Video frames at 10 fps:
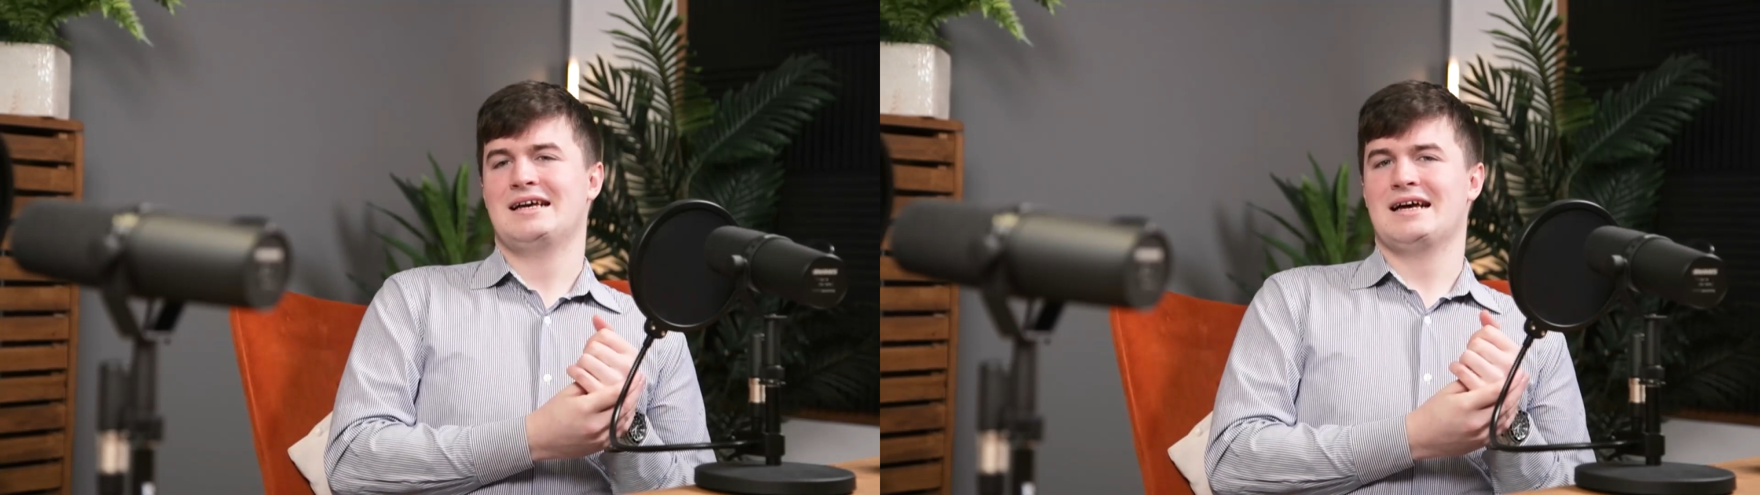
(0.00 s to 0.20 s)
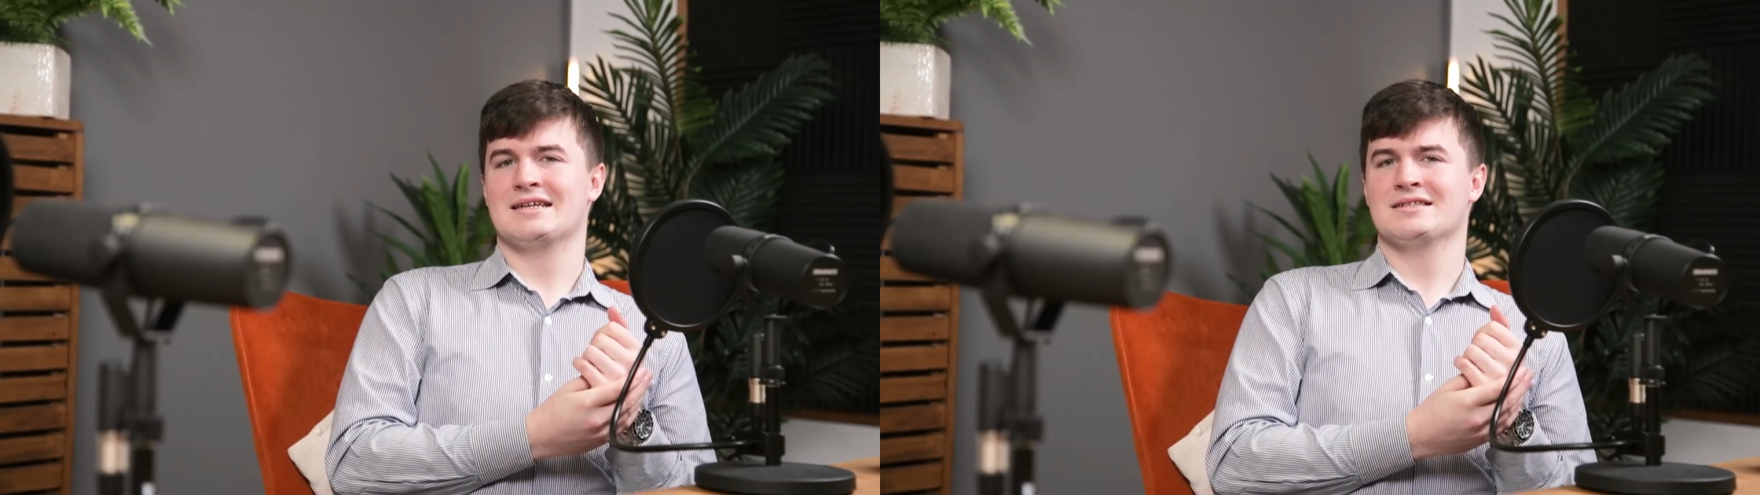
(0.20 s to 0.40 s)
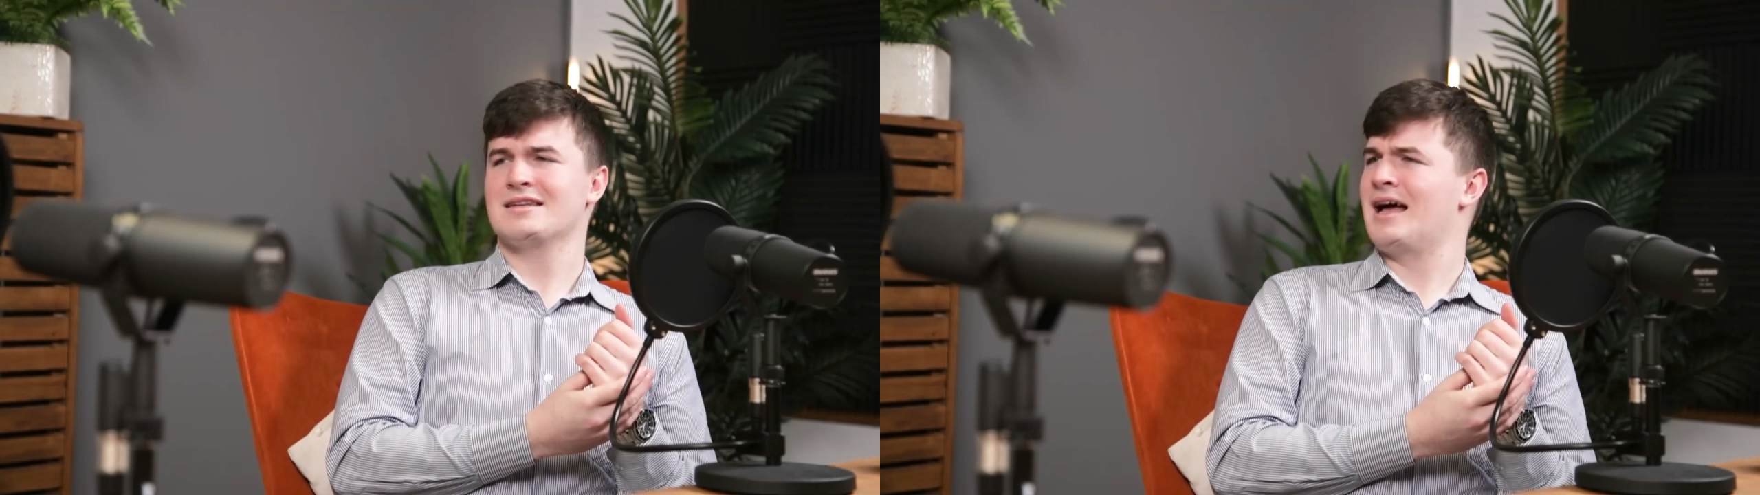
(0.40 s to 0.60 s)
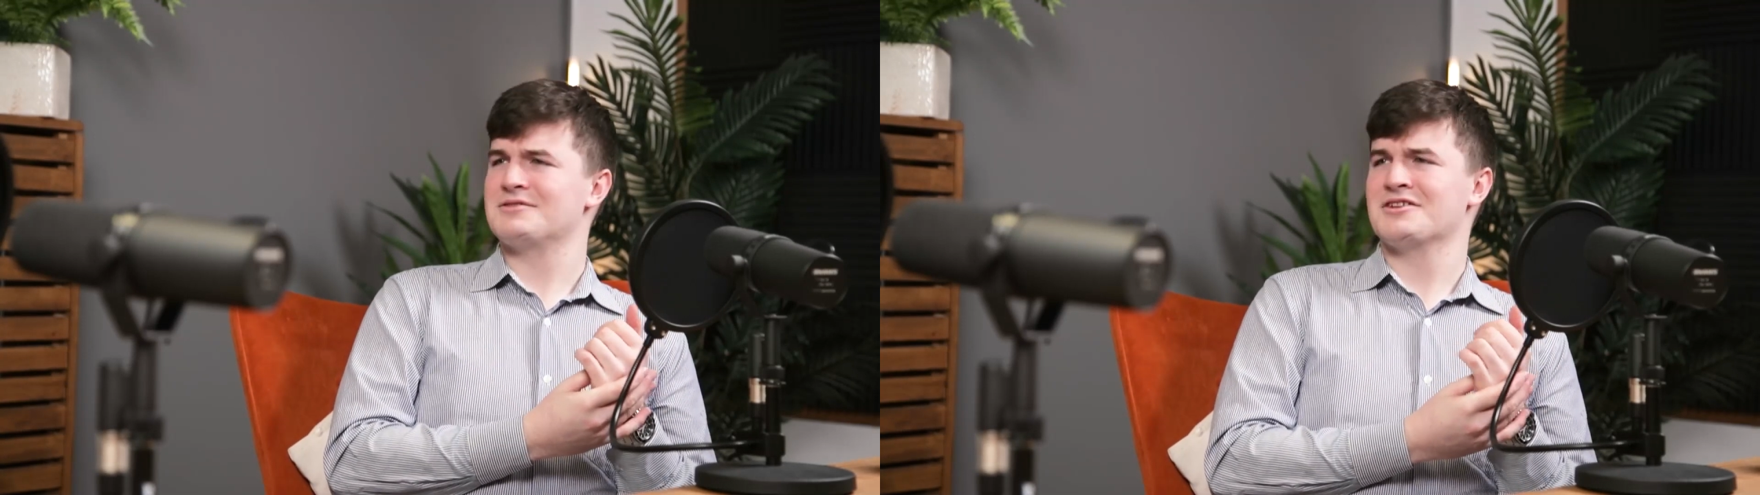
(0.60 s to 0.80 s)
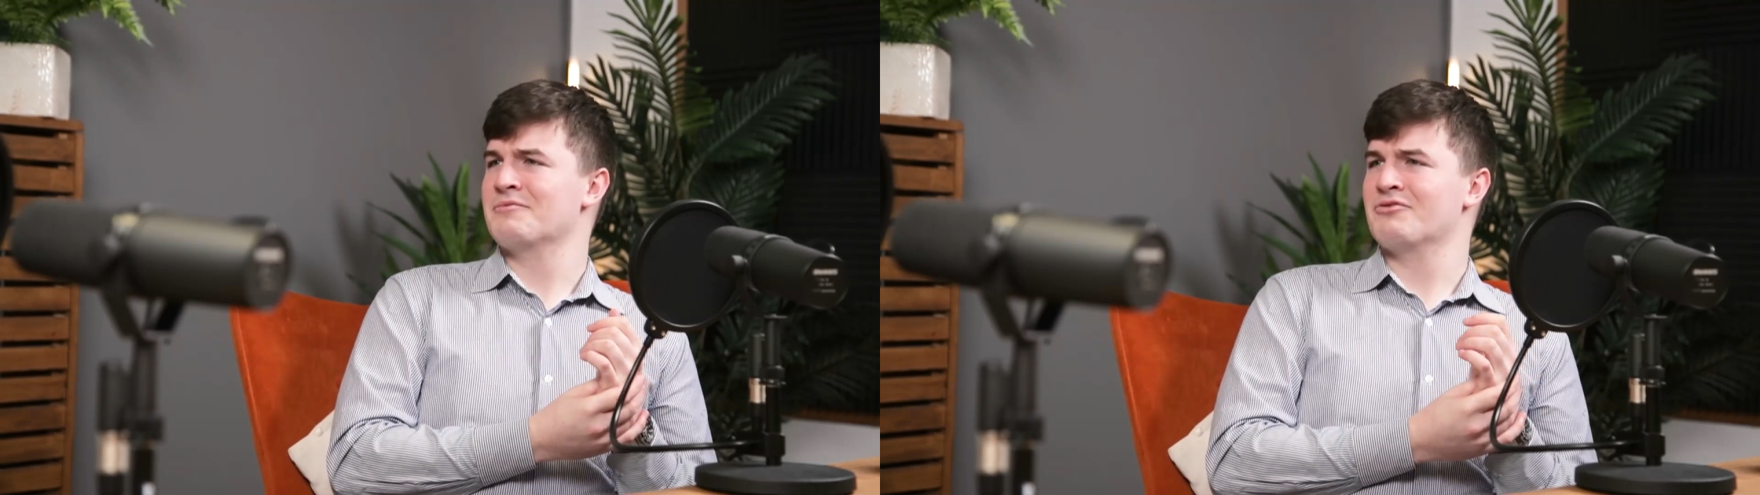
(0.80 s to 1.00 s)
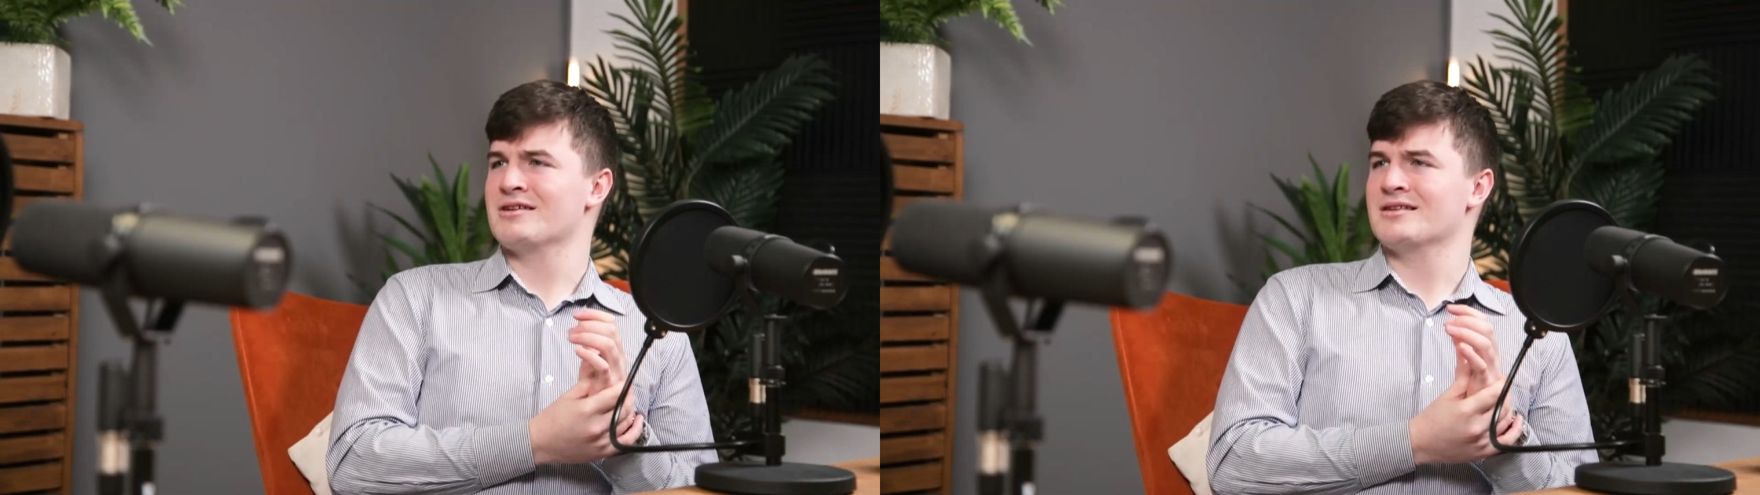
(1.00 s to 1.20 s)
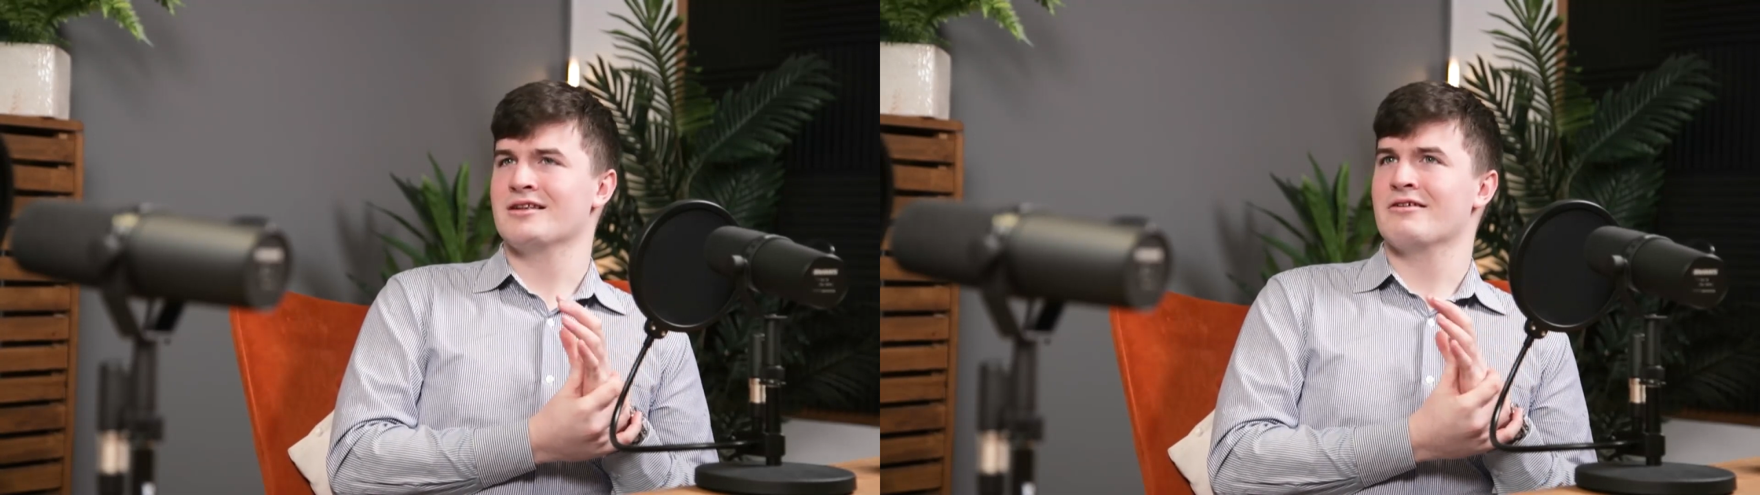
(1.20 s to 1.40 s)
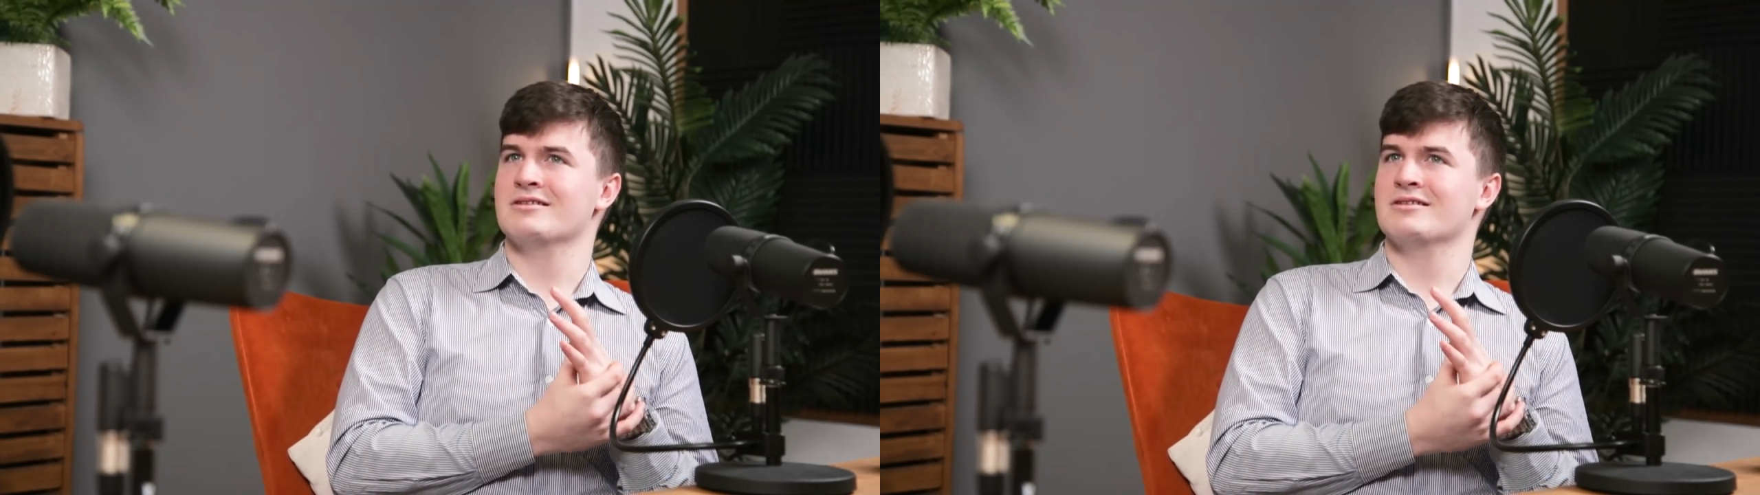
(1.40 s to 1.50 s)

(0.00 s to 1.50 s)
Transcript: and absolutely brilliant.